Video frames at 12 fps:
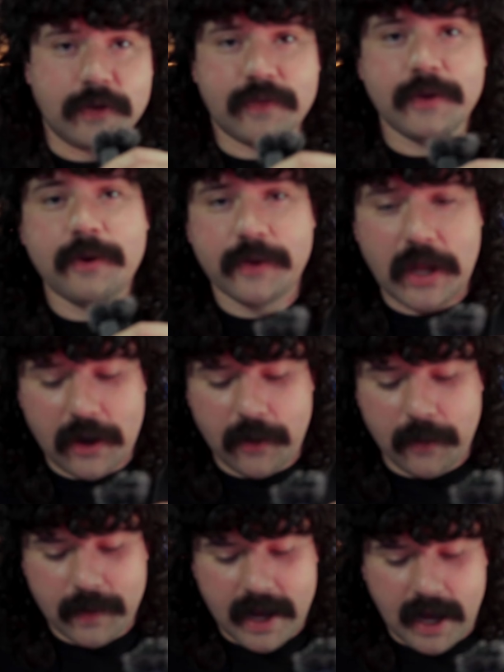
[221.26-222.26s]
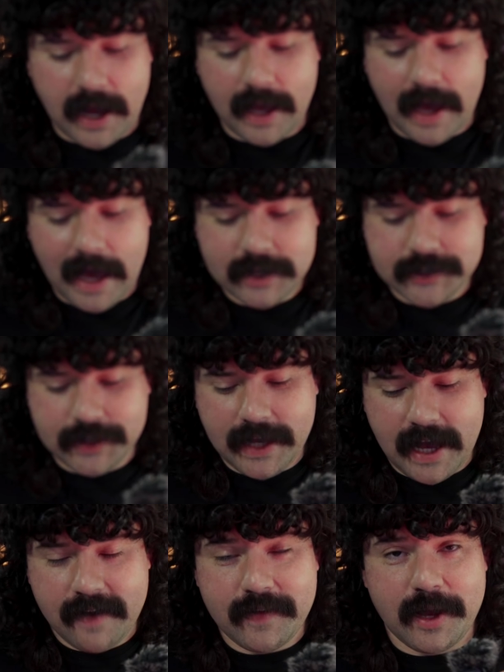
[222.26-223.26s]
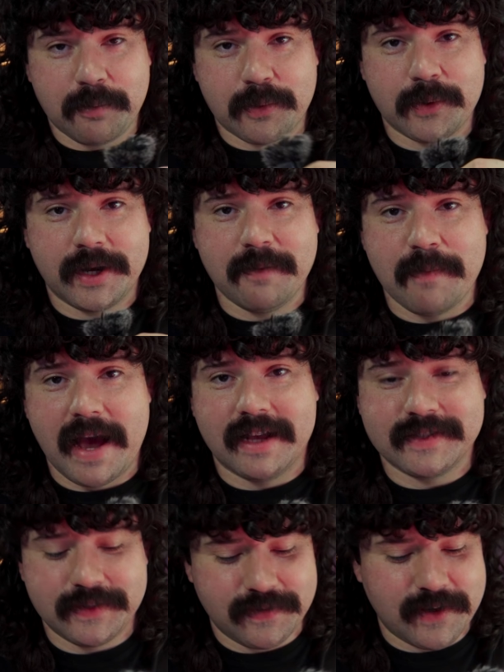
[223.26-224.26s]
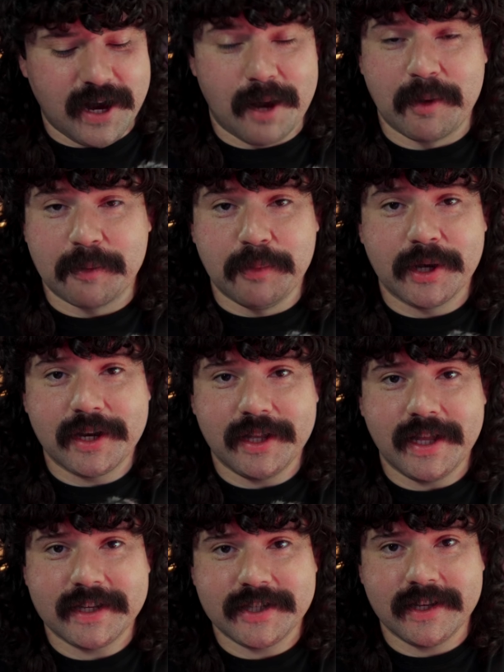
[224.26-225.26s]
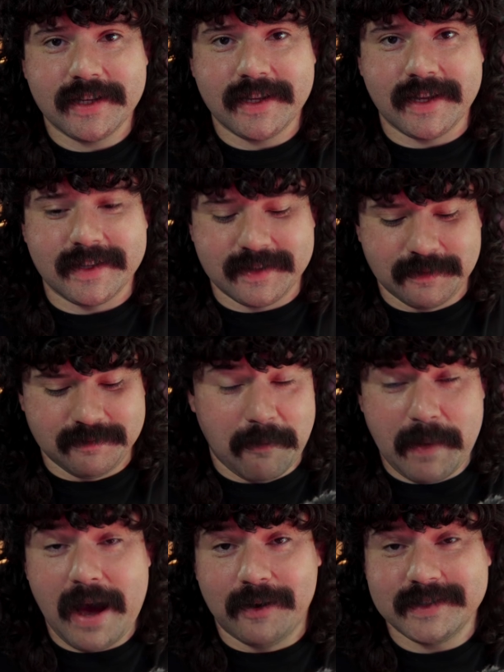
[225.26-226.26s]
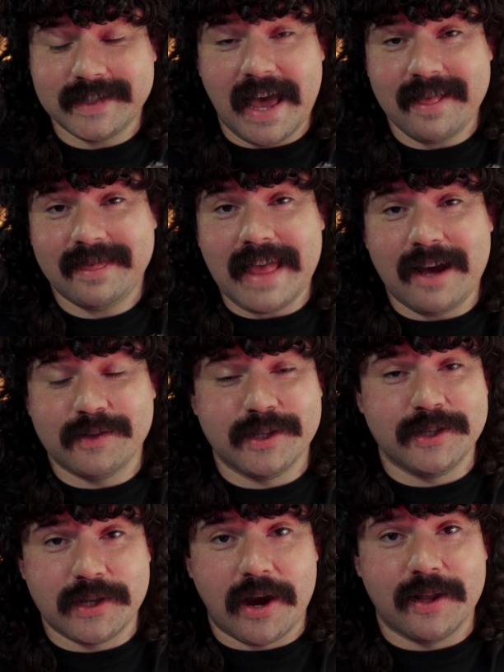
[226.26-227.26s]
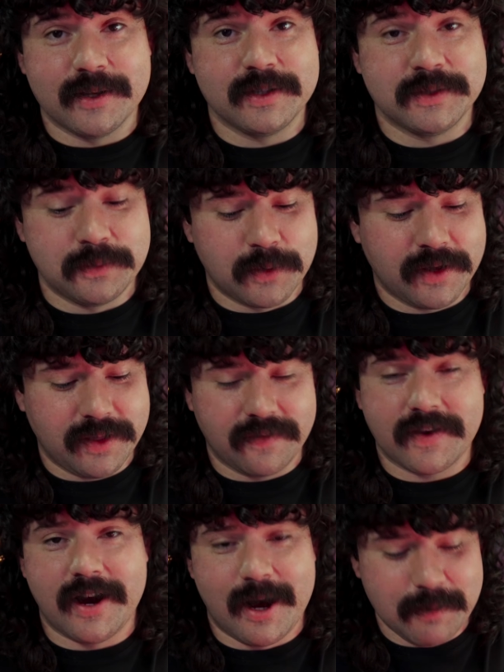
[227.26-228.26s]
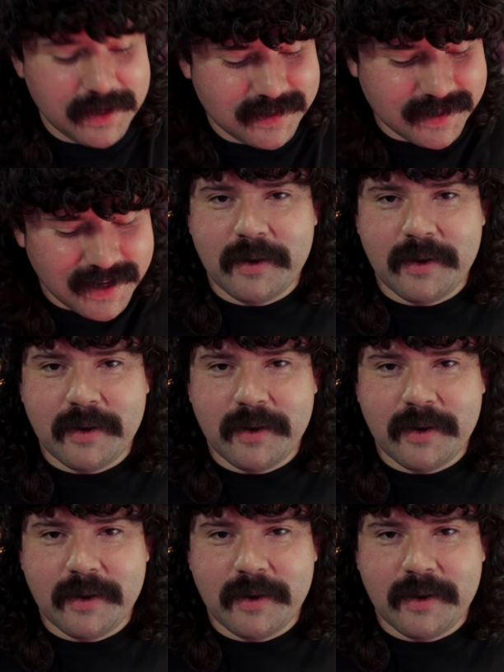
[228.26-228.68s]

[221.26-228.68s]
if you don't know, I actually have a pretty massive comic book collection. It's about $10,000 worth of comics.